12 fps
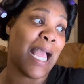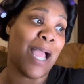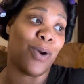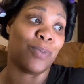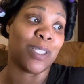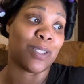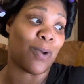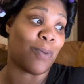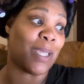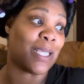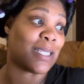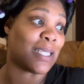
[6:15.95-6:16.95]
I hope this all
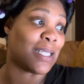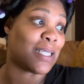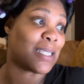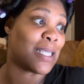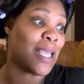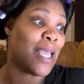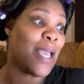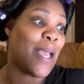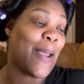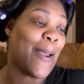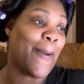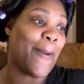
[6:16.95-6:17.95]
makes sense.
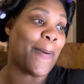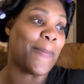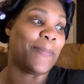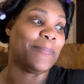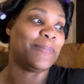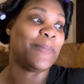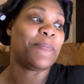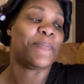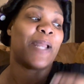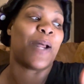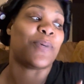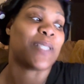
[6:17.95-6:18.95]

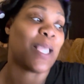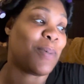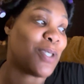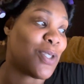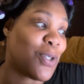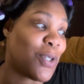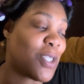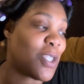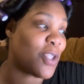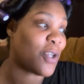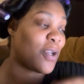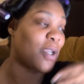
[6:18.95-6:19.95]
But I was able to turn it to
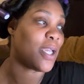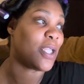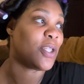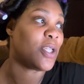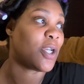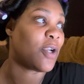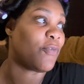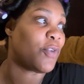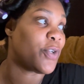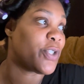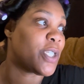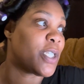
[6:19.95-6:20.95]
the
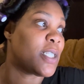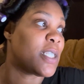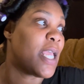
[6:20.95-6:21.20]
conversions.